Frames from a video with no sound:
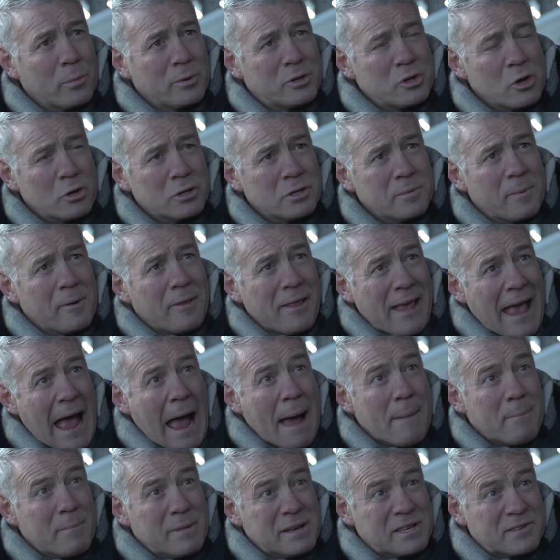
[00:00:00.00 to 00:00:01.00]
we talked about the
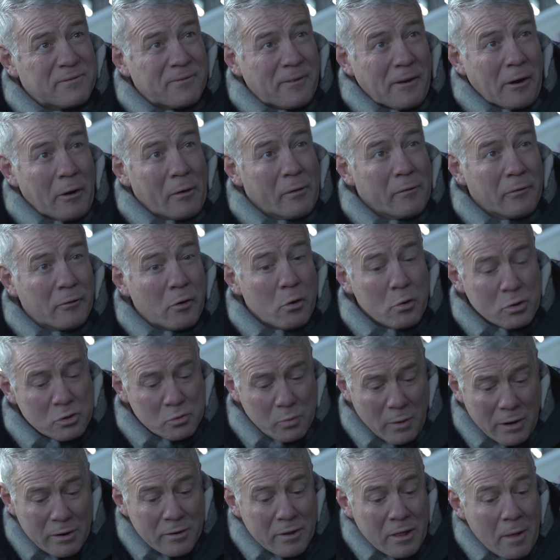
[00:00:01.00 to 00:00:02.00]
atmosphere. Of course,
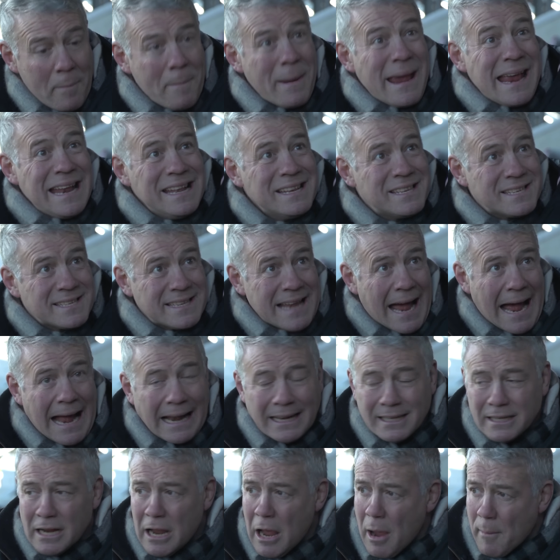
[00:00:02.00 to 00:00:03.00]
we're in the main
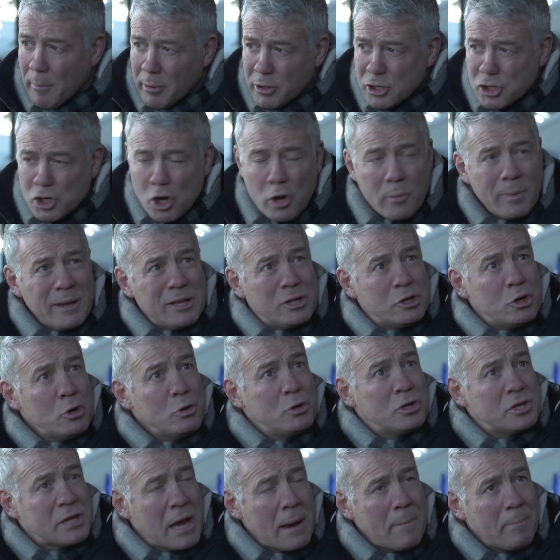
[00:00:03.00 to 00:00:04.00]
stand, but there's going to be two
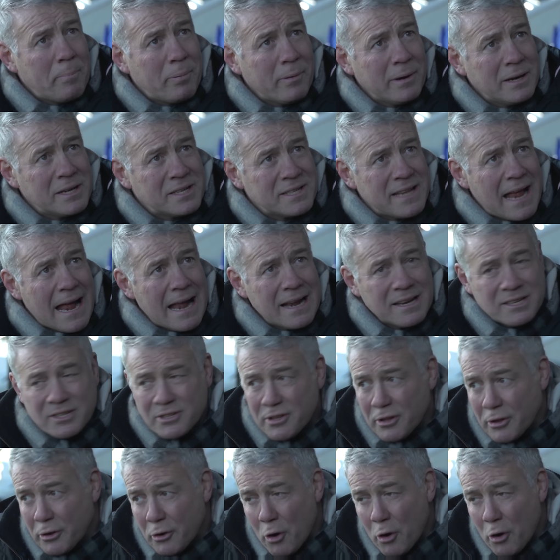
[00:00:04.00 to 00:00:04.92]
temporary stands to the